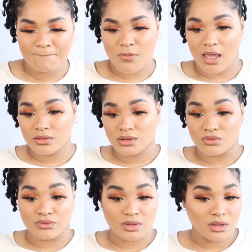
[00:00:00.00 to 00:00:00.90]
I actually
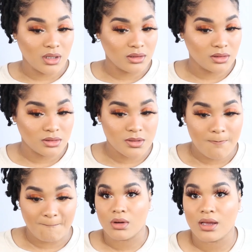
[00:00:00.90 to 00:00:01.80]
really like this.
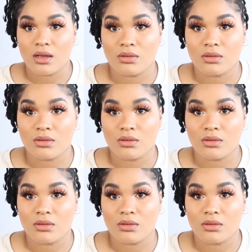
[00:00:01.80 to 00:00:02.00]
Wow,